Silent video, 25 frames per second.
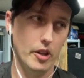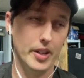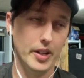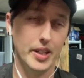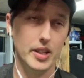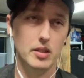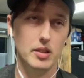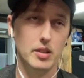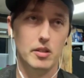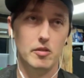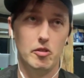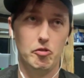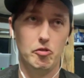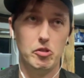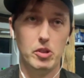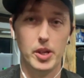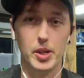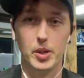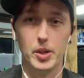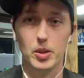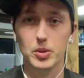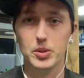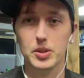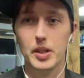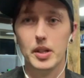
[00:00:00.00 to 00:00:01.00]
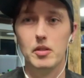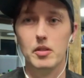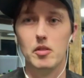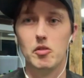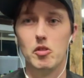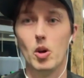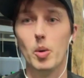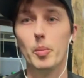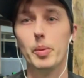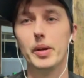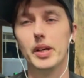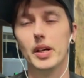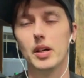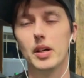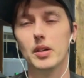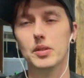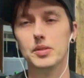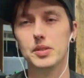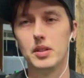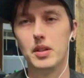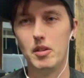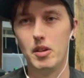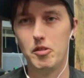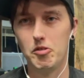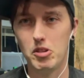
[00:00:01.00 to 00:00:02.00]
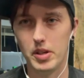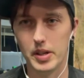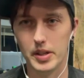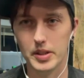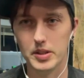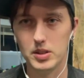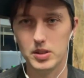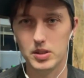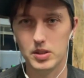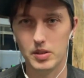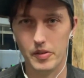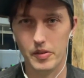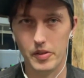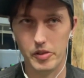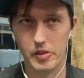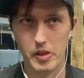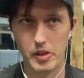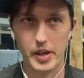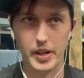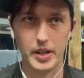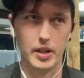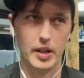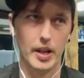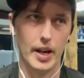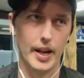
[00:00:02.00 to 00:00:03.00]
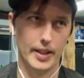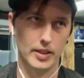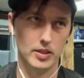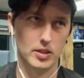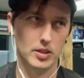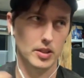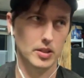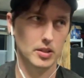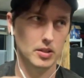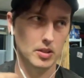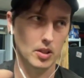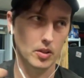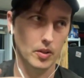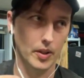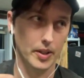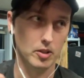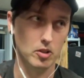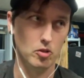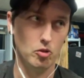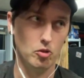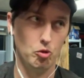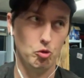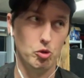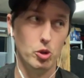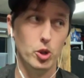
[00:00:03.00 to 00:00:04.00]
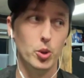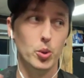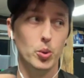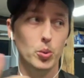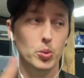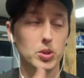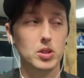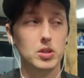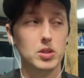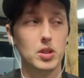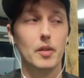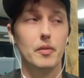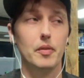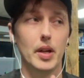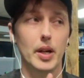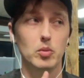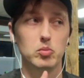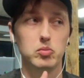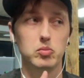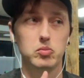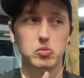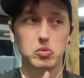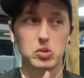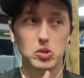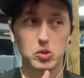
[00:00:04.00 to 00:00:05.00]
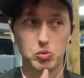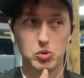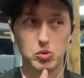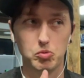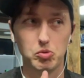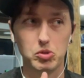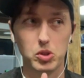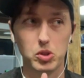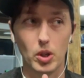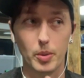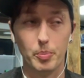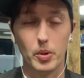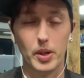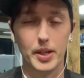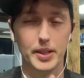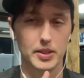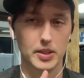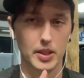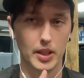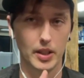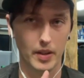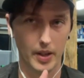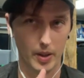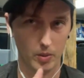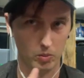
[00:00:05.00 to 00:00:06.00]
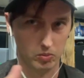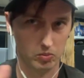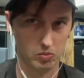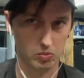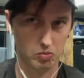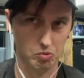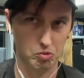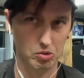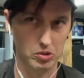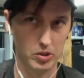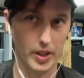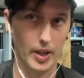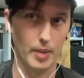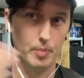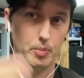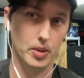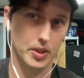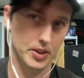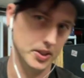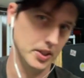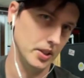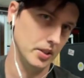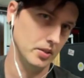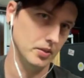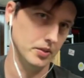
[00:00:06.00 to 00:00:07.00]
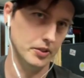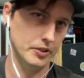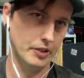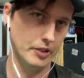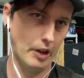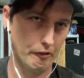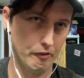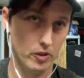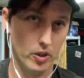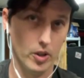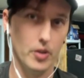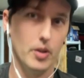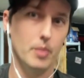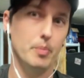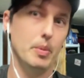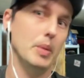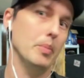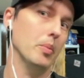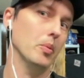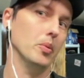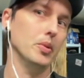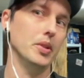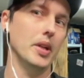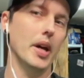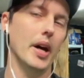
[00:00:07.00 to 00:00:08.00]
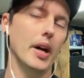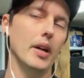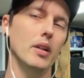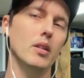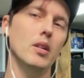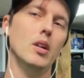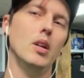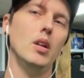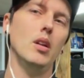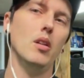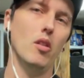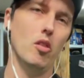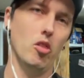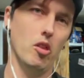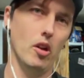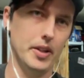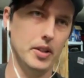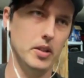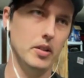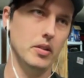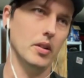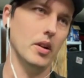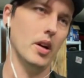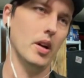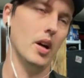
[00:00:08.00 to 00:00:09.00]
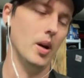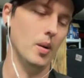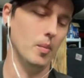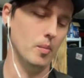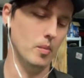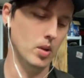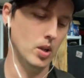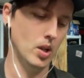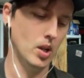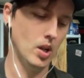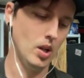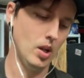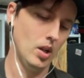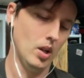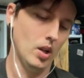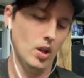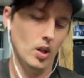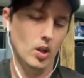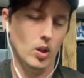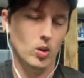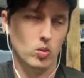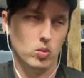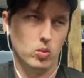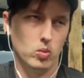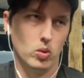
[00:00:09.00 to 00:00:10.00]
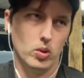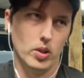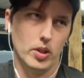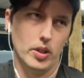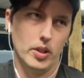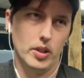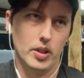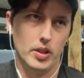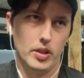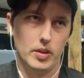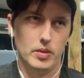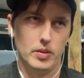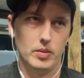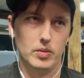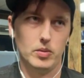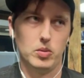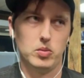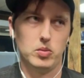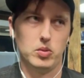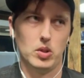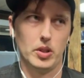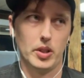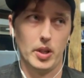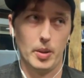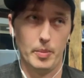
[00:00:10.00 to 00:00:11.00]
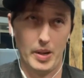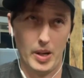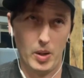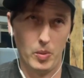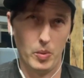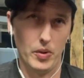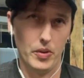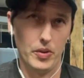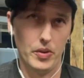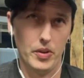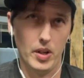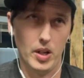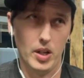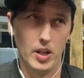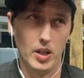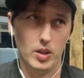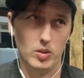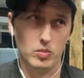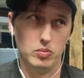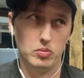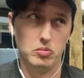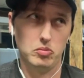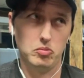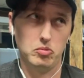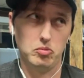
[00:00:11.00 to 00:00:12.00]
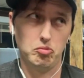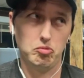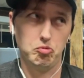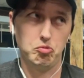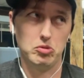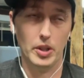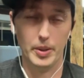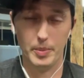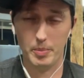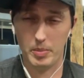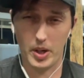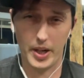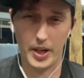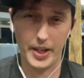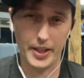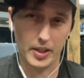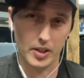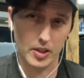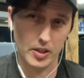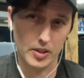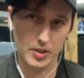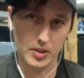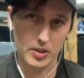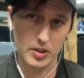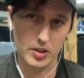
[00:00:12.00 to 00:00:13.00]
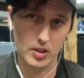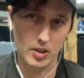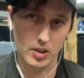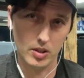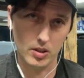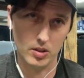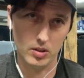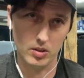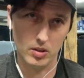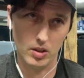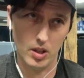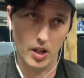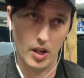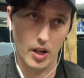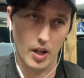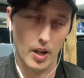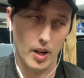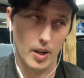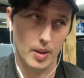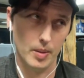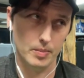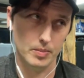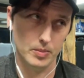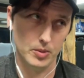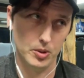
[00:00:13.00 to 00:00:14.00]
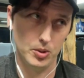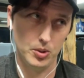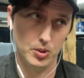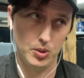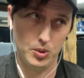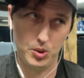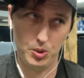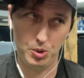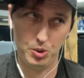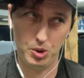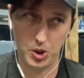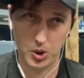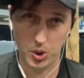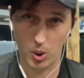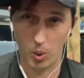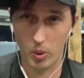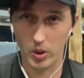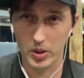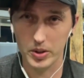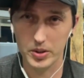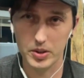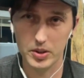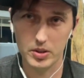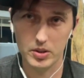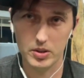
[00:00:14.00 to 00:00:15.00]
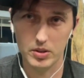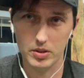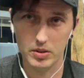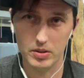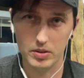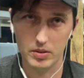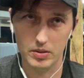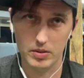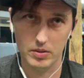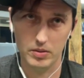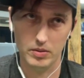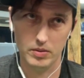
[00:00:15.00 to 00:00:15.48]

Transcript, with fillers: they get deals that nobody else gets they get access to like new stuff that we're printing that we're not printing for other people yet. Like um, we're we're coming out with uh, windbreakers, um, shorts,